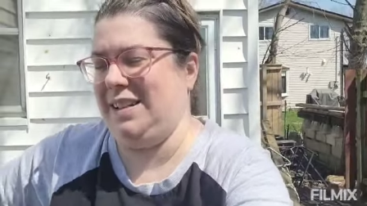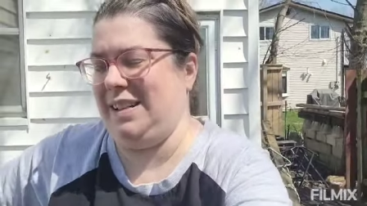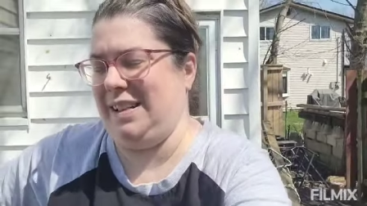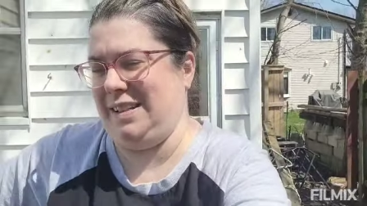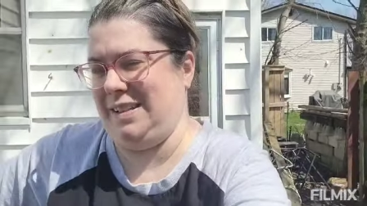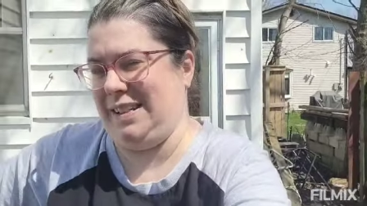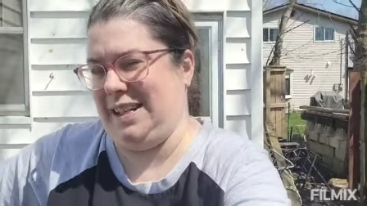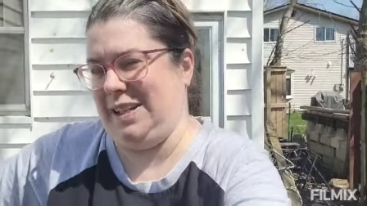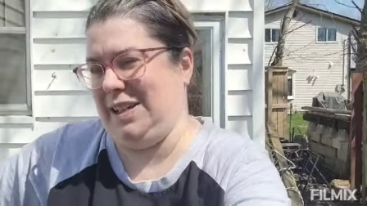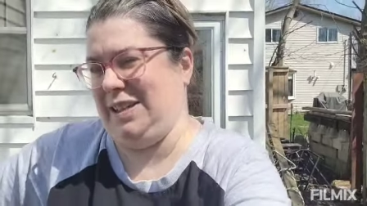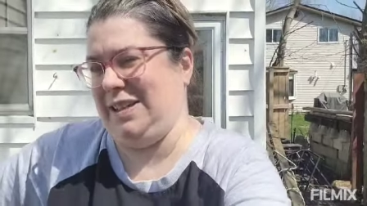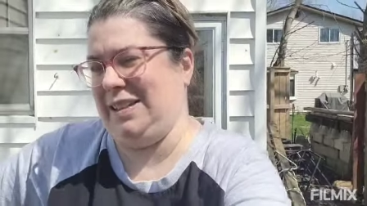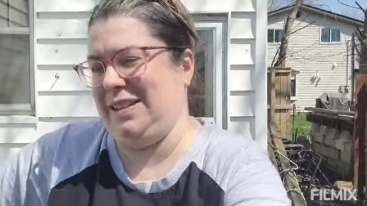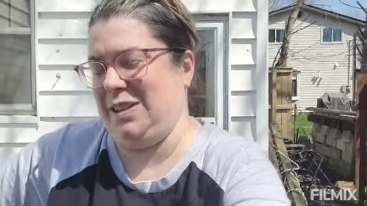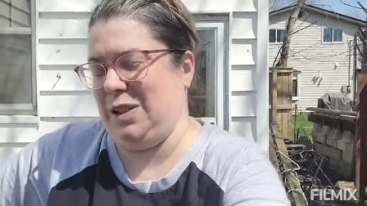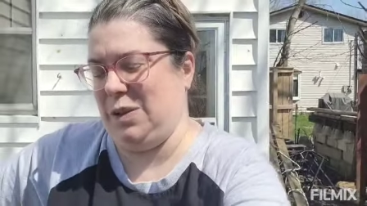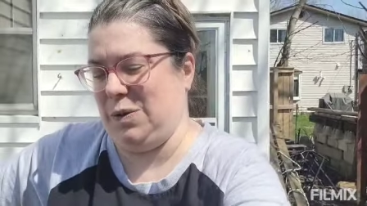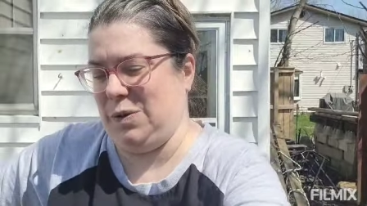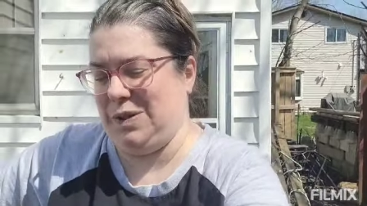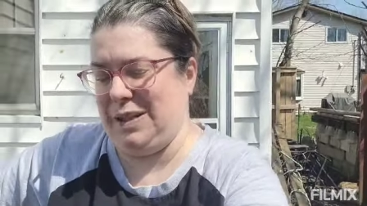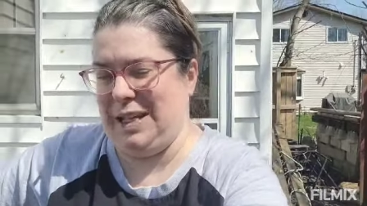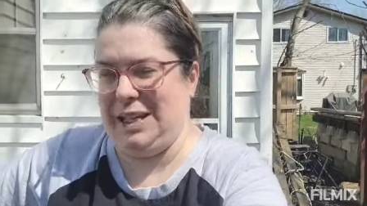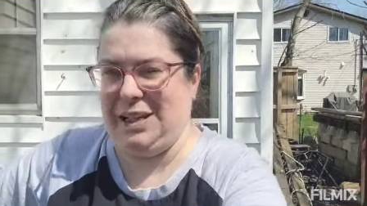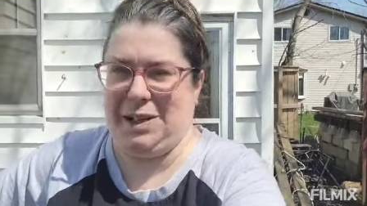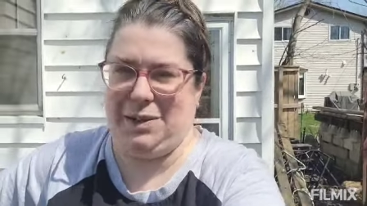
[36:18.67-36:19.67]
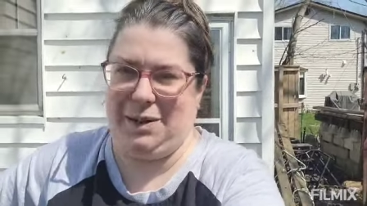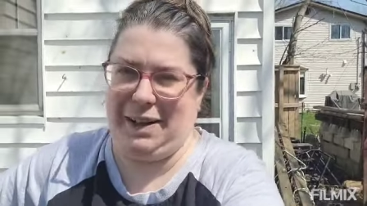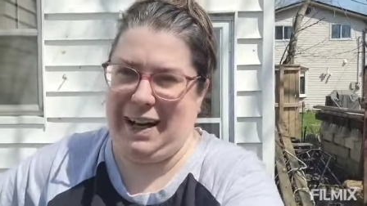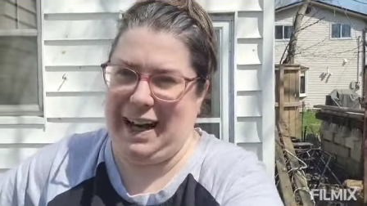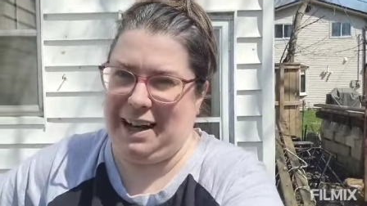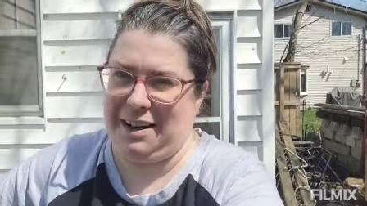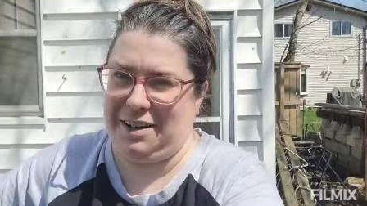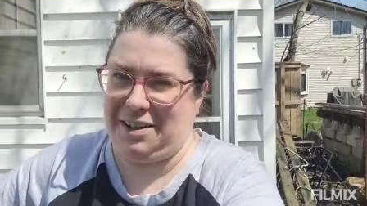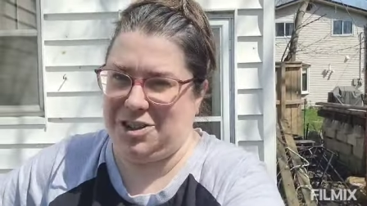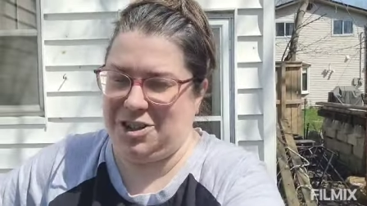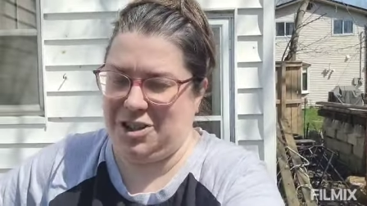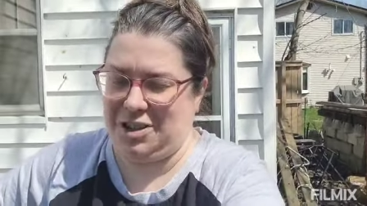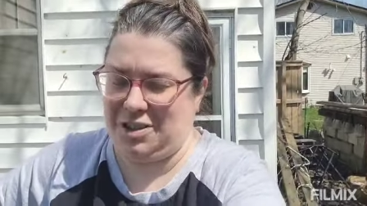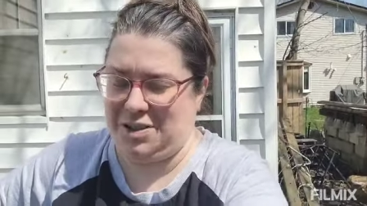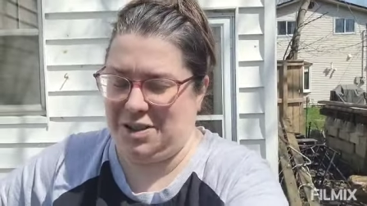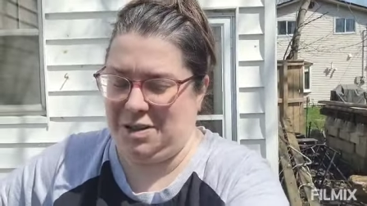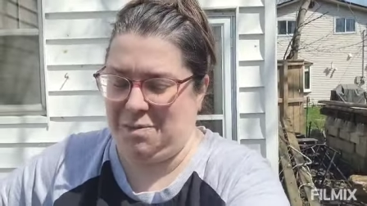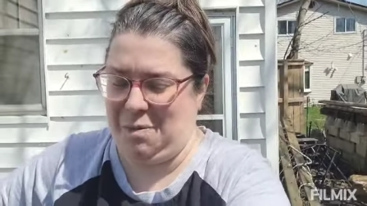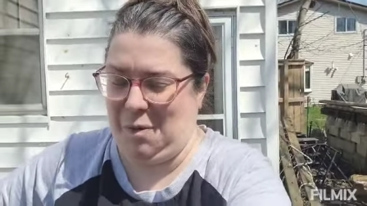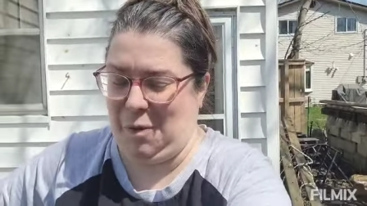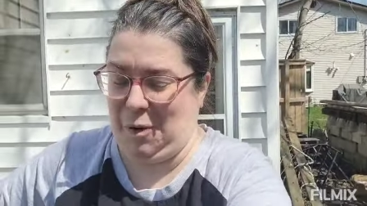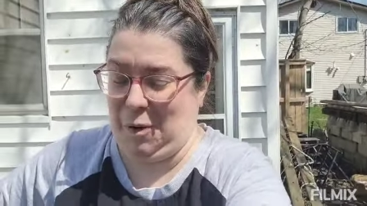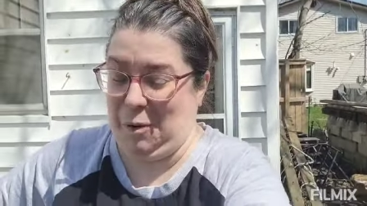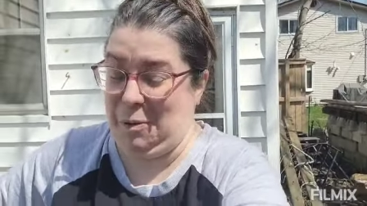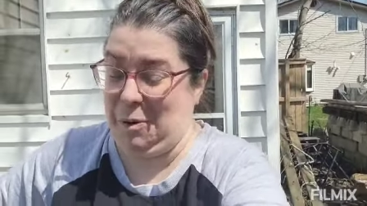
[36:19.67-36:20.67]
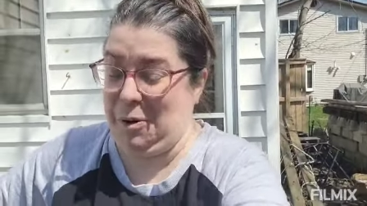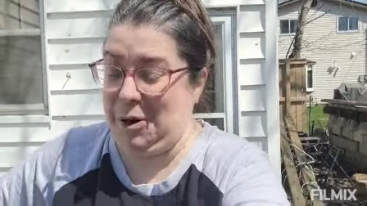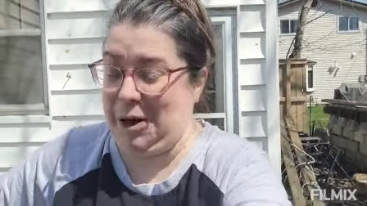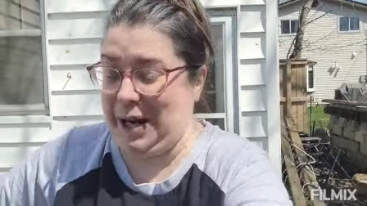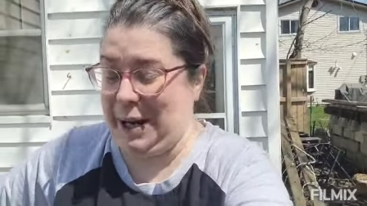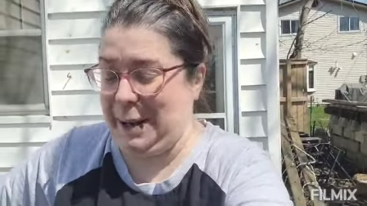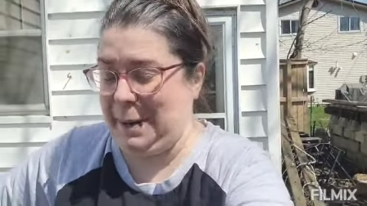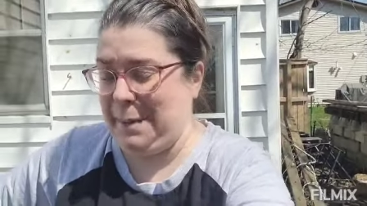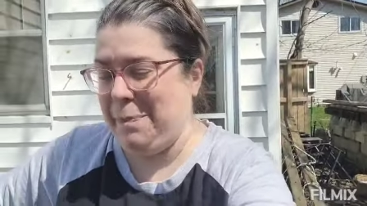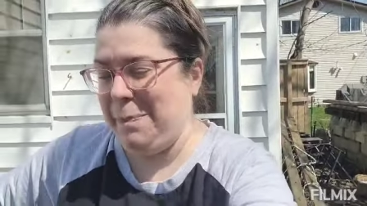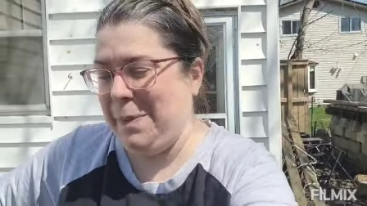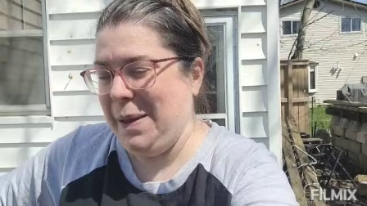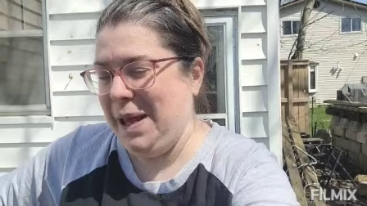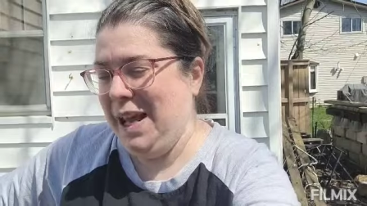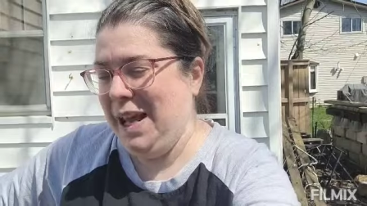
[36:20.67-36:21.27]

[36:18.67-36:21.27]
to see, to see the reactions tomorrow morning,